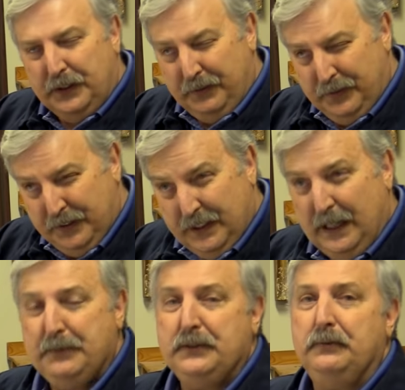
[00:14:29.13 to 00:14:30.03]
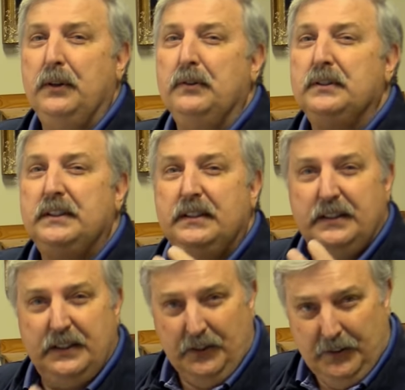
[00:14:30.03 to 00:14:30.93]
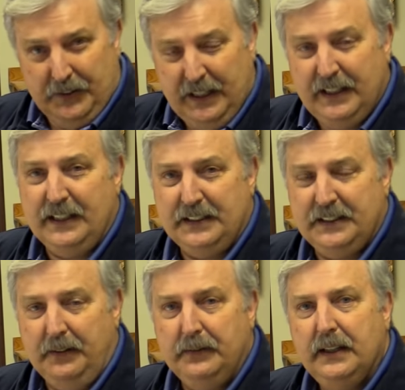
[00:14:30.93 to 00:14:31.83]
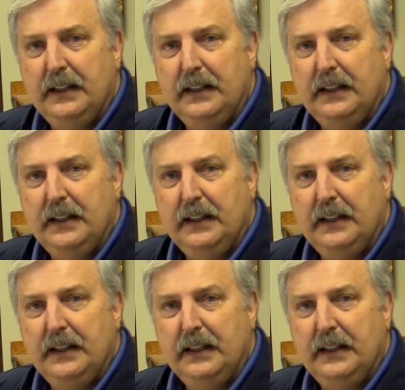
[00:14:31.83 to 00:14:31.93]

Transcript: different types of roses and all that kind of stuff.